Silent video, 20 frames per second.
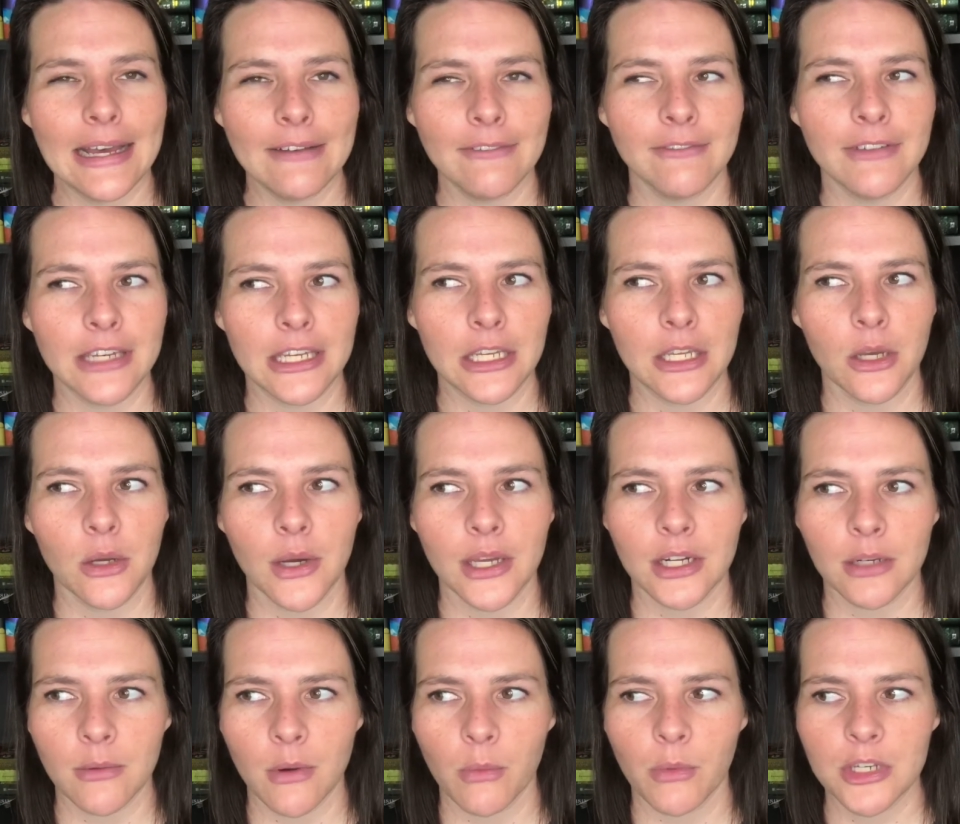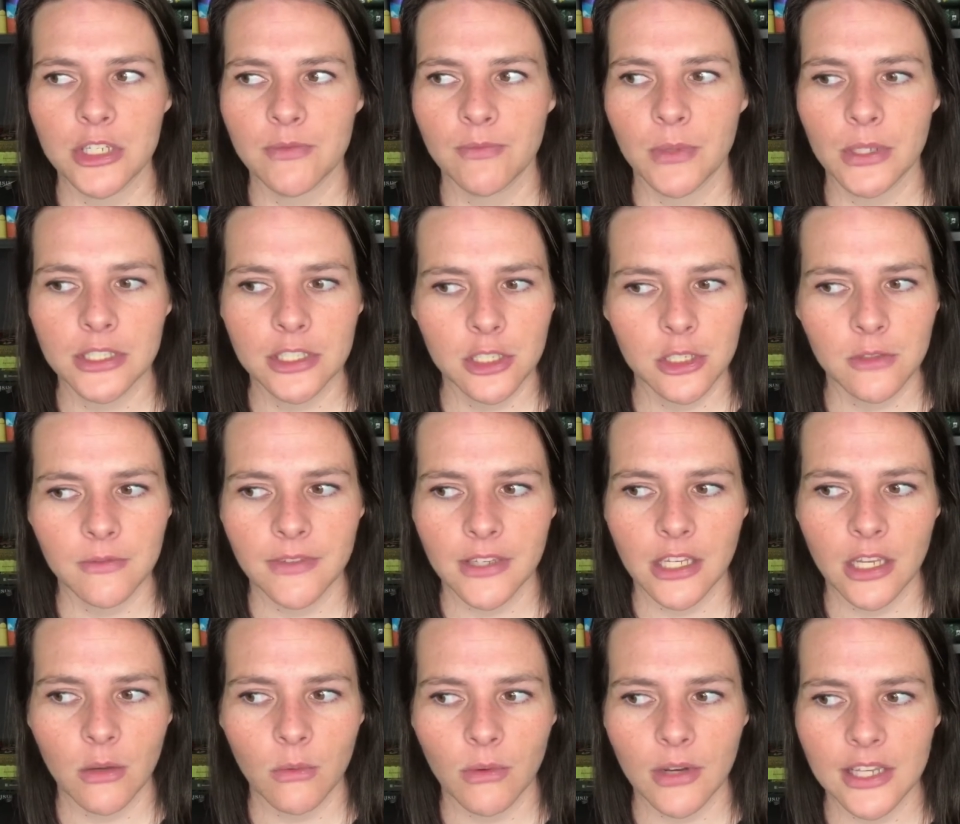video. I don't remember which booktube
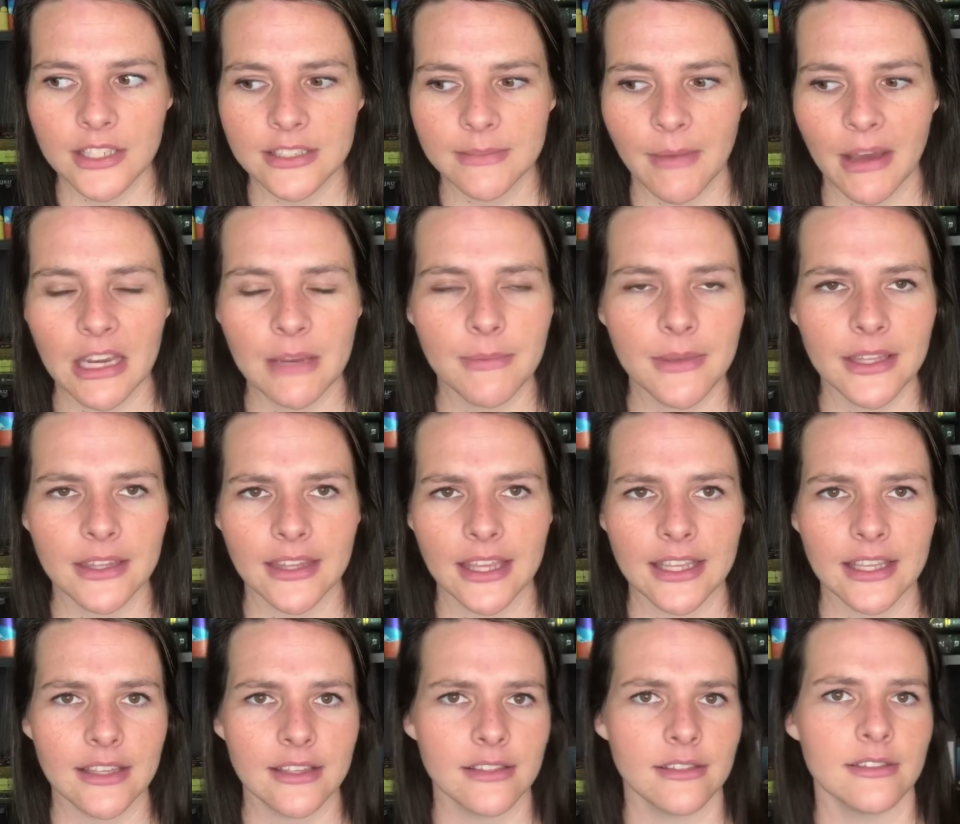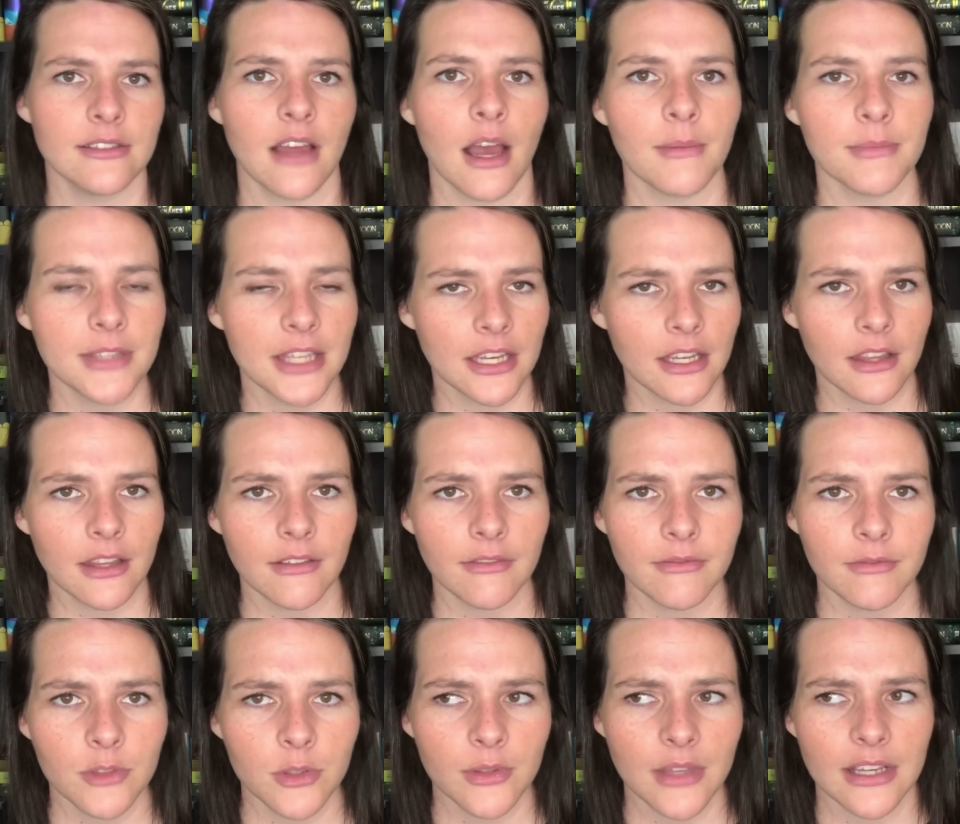video it was. It might have been like his top 10 of the
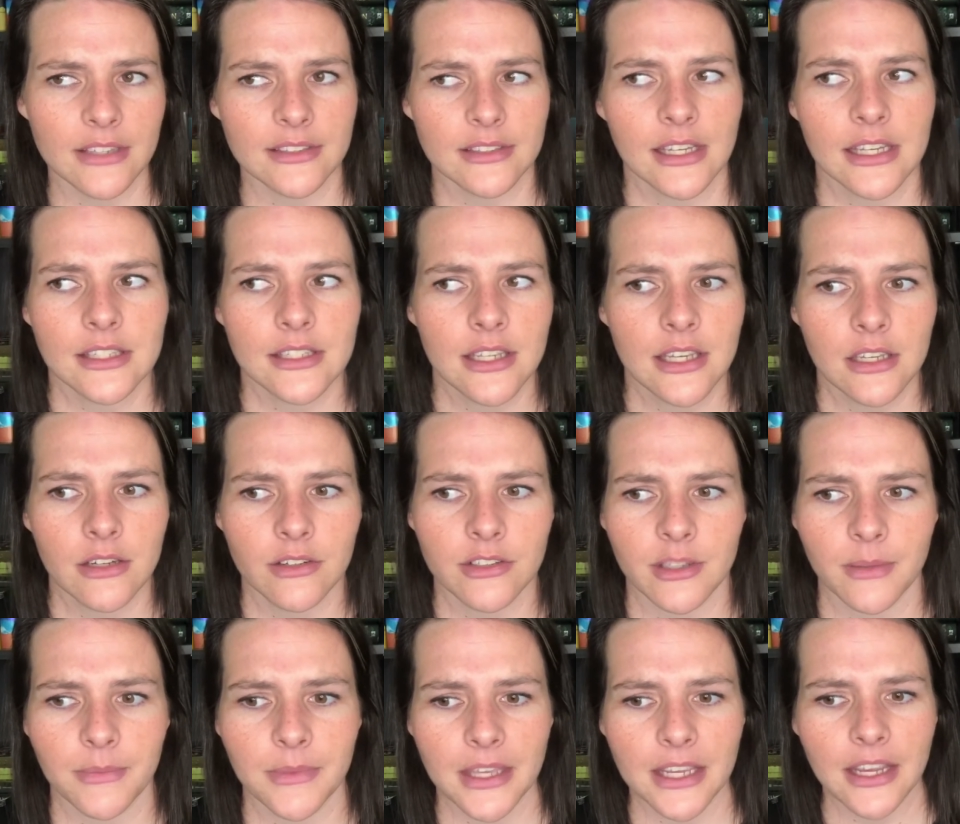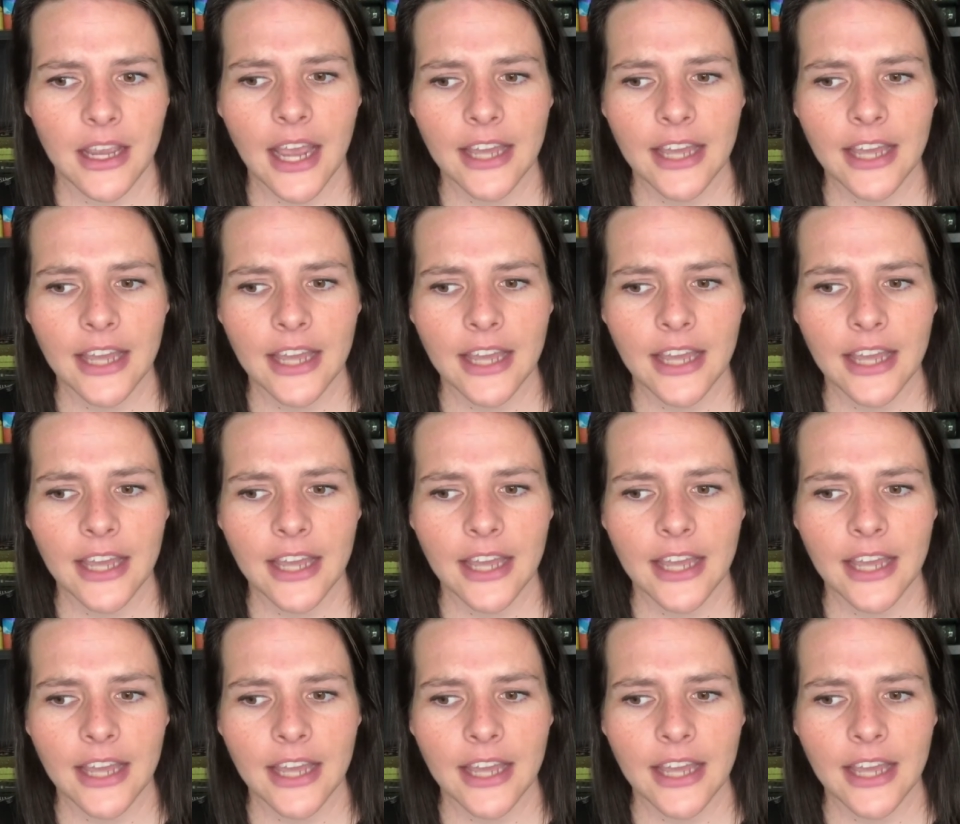2019 or something.